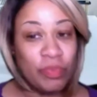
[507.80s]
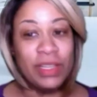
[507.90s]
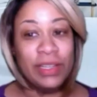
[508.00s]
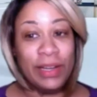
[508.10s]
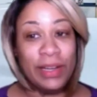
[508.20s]

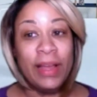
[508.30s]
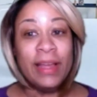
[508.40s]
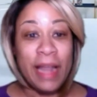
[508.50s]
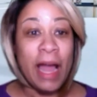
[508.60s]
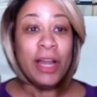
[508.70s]

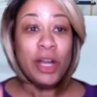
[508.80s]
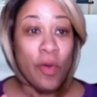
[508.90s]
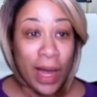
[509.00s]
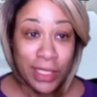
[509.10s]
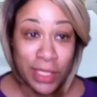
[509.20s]
Now, I know
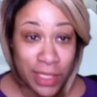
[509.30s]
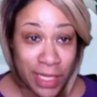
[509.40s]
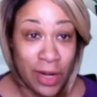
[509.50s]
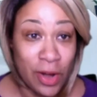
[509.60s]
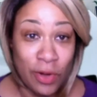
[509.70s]
I just
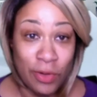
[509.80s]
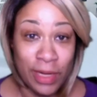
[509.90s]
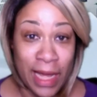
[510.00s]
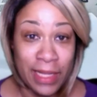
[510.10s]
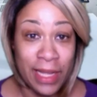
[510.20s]
said a whole
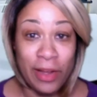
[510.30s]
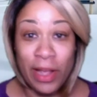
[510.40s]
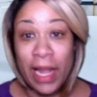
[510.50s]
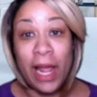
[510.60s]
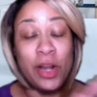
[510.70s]
lot here,
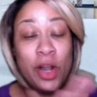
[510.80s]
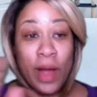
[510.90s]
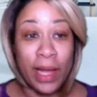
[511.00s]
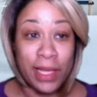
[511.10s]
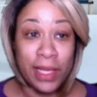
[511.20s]
and I know
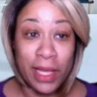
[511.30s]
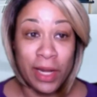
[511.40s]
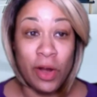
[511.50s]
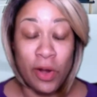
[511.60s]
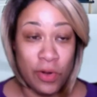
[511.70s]
I can
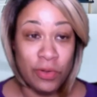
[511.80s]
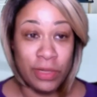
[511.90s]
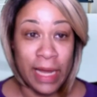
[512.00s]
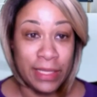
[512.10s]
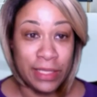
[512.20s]
get a whole
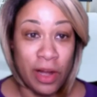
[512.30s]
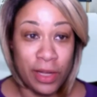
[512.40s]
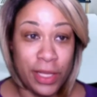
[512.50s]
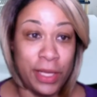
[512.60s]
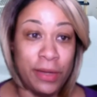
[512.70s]
lot
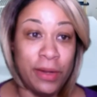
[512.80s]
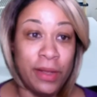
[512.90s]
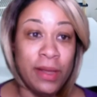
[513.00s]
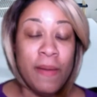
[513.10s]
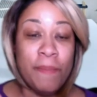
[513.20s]
talking,
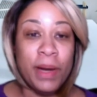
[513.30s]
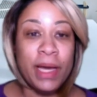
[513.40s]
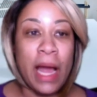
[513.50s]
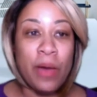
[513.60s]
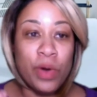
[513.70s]

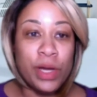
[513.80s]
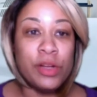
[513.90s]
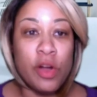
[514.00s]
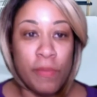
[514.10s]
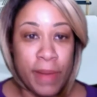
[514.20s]
but I
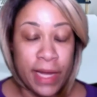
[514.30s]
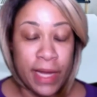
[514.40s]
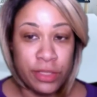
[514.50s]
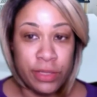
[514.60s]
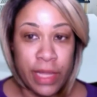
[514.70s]
want to go
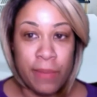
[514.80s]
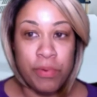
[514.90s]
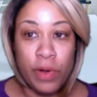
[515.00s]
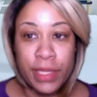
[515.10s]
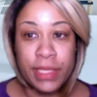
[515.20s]
back to
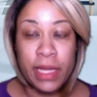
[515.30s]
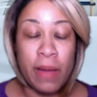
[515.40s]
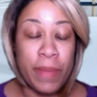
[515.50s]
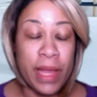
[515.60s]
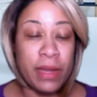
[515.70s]
that point
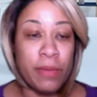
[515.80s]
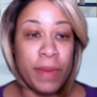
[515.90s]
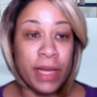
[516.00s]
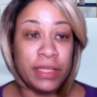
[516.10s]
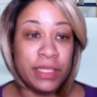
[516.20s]
that I made
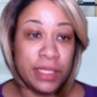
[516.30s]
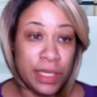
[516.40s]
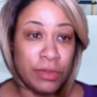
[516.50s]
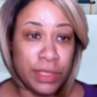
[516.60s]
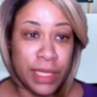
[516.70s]
about the
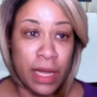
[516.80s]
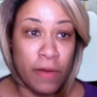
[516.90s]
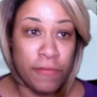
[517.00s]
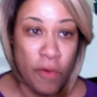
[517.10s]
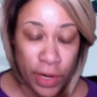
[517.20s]
singles that
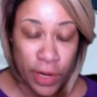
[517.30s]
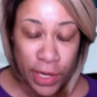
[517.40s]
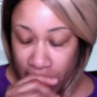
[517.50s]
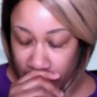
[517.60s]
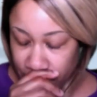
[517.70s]
are
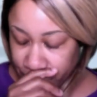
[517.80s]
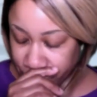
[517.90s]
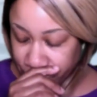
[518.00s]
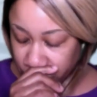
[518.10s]
fornicating.